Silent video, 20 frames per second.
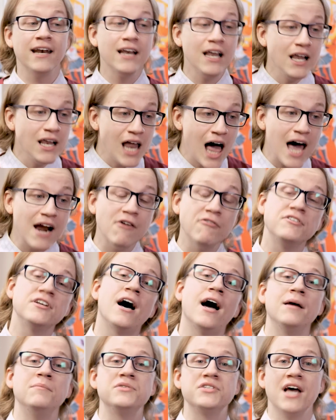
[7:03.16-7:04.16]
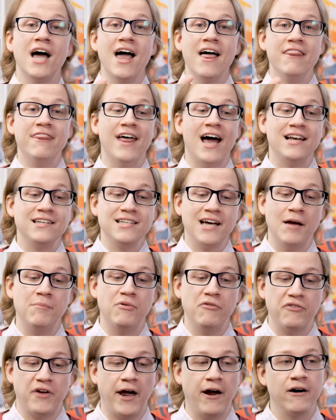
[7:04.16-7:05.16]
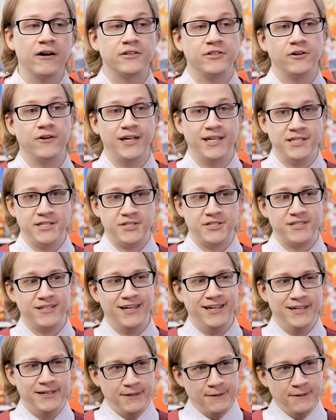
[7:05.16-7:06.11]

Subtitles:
And a lot of times, that type of character is